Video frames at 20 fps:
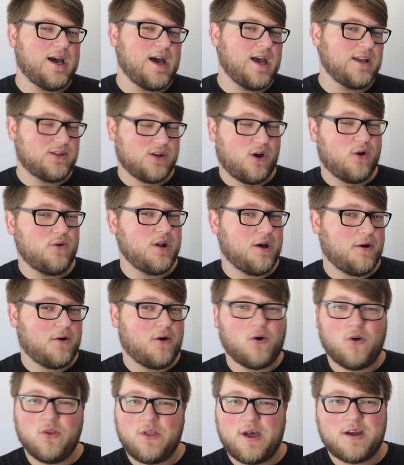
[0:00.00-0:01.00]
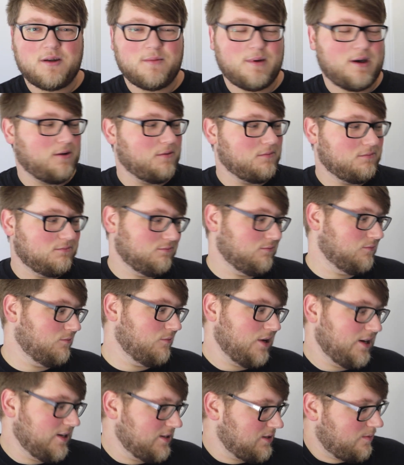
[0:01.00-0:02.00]
I don't know a whole lot about
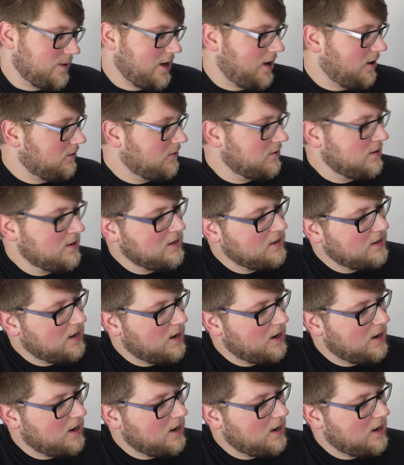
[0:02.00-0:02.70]
what it's about.